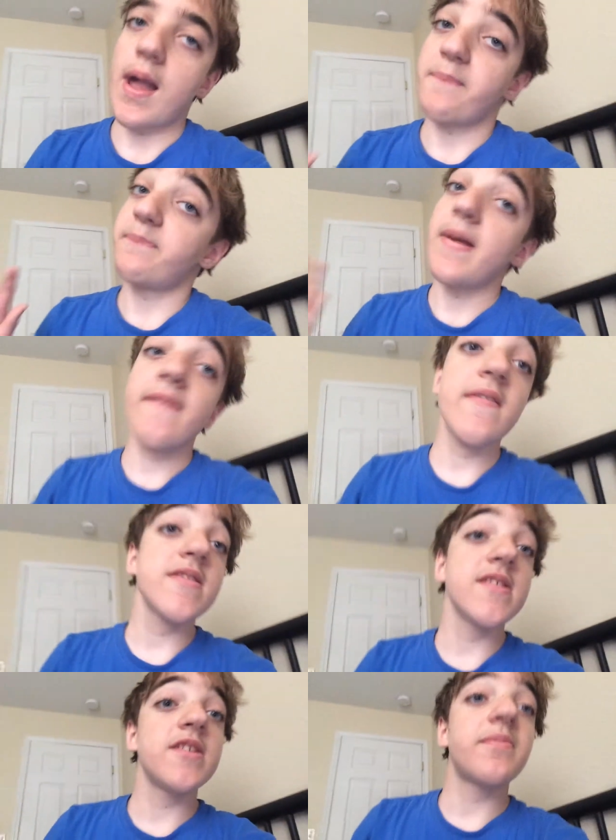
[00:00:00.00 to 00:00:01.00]
My
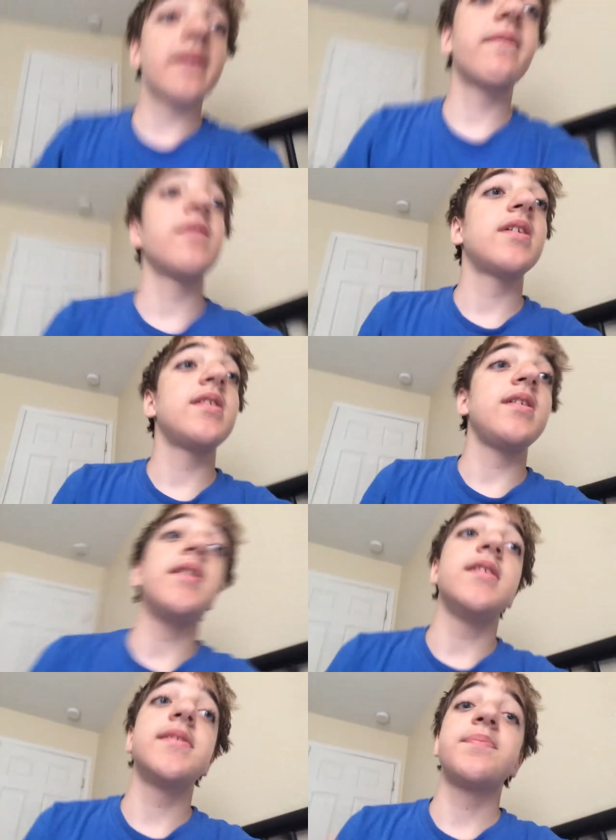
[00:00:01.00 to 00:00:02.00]
favorite thing to do, my friend,
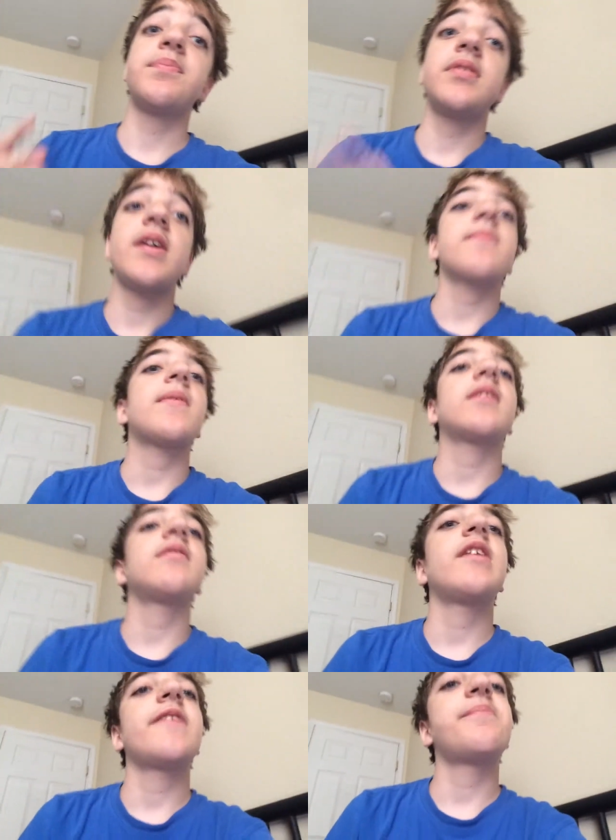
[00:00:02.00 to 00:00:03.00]
is play
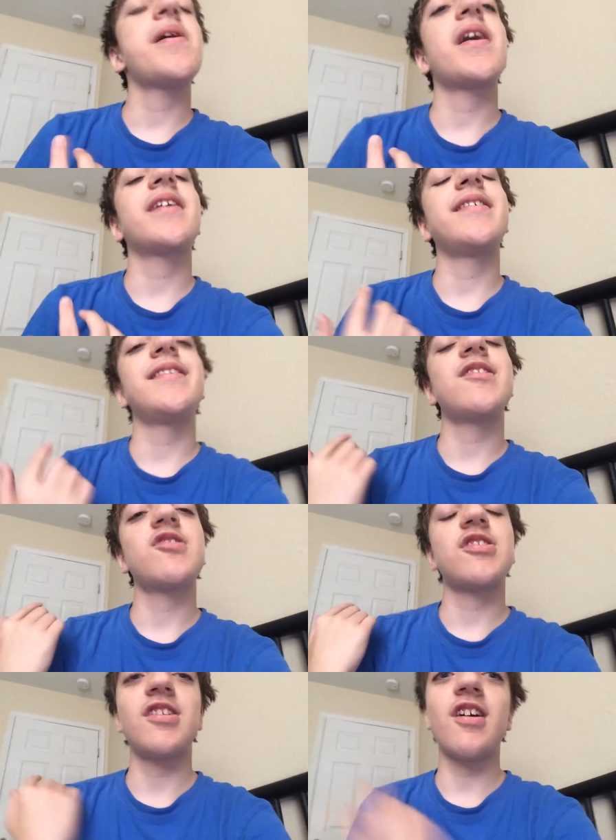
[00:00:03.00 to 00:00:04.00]
Minecraft Pocket
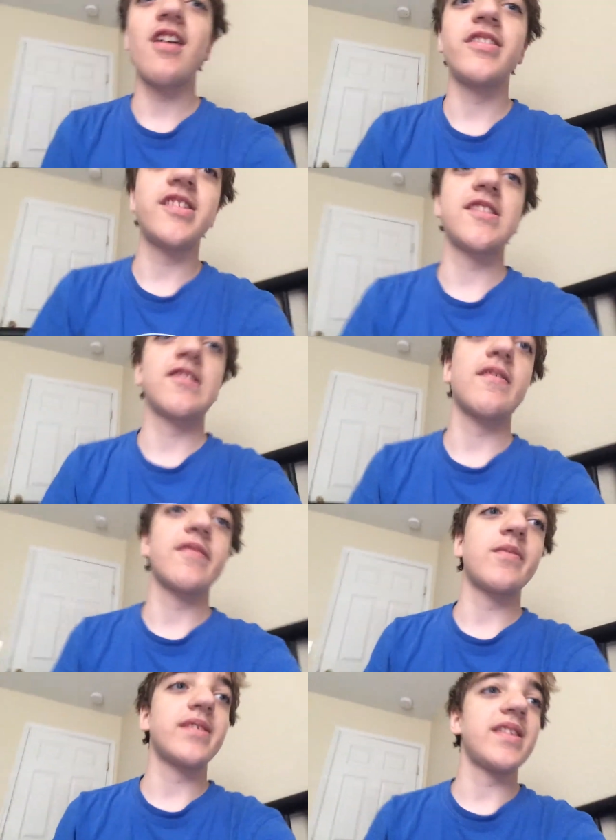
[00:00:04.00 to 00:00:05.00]
Edition on the
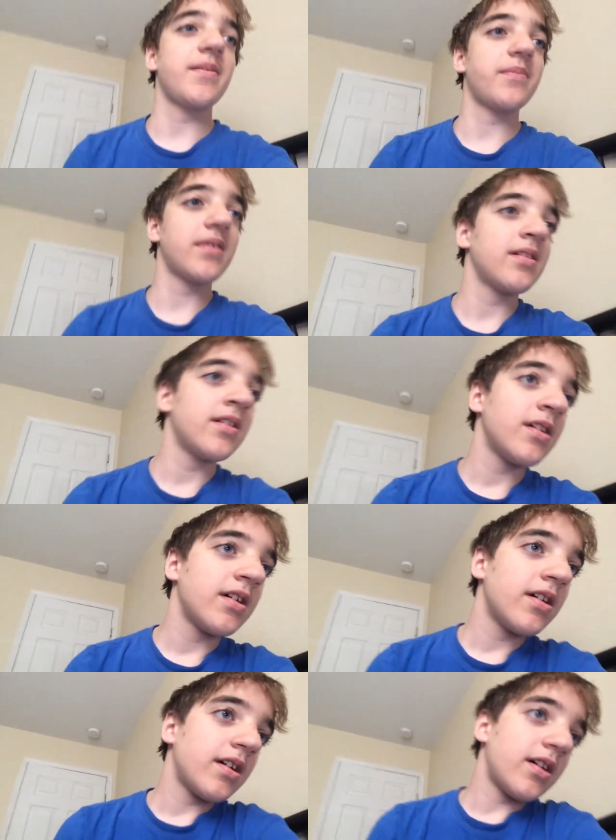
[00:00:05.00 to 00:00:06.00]
server with him.
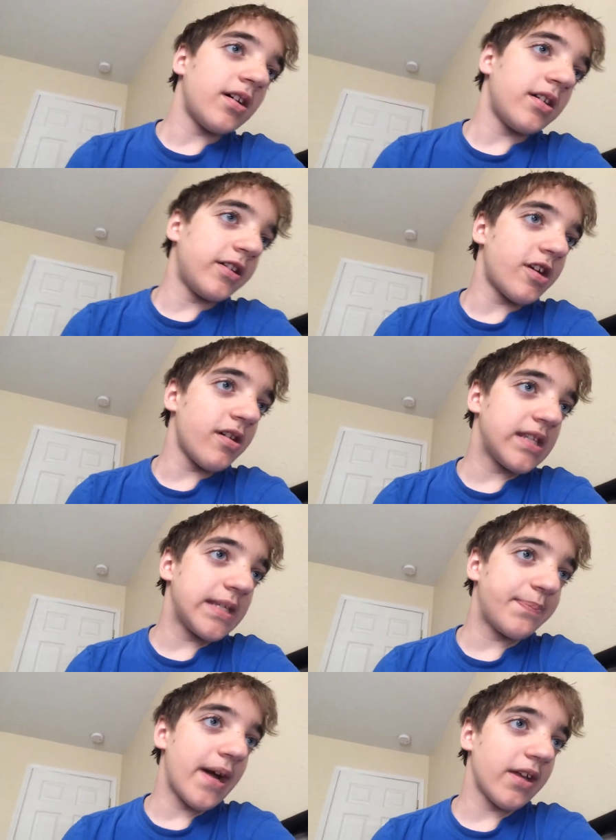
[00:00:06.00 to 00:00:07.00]
Guitar
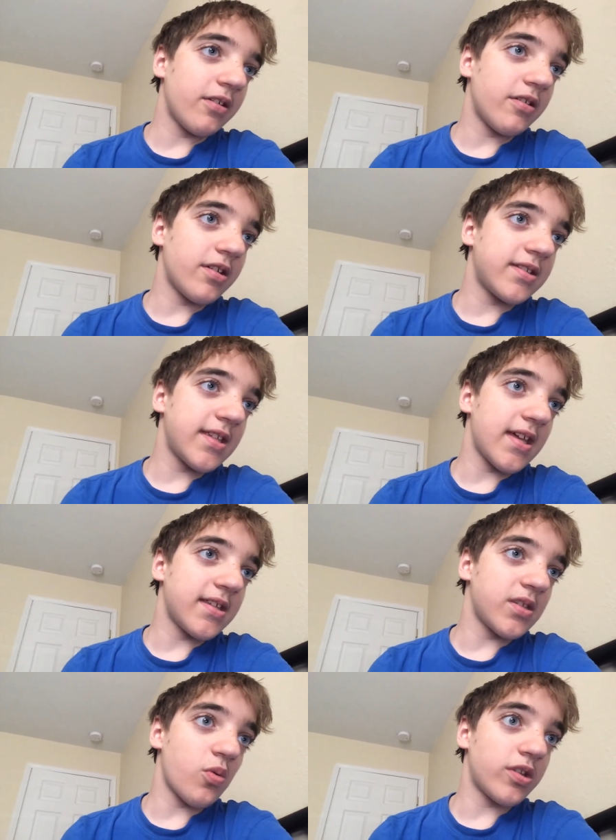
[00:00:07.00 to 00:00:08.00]
Inspired
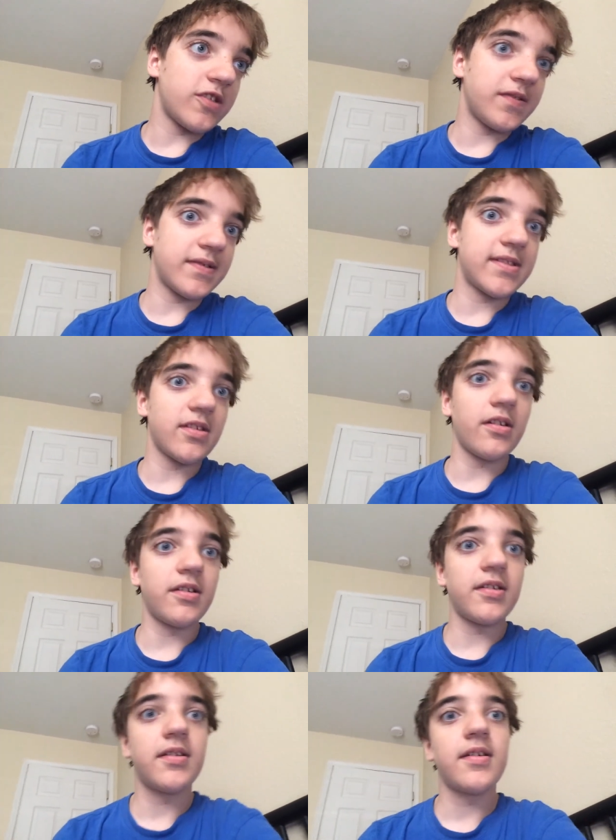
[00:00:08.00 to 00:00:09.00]
says, what's your
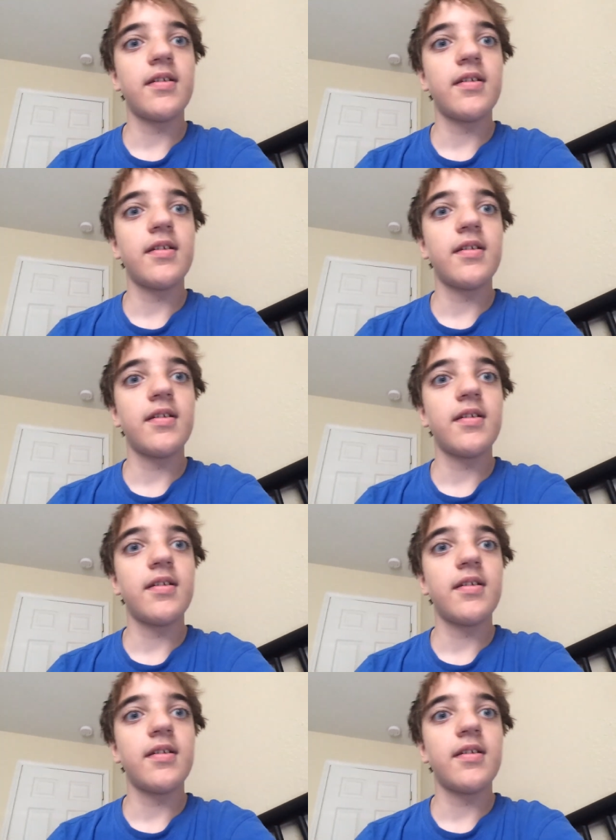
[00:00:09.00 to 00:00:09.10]
song?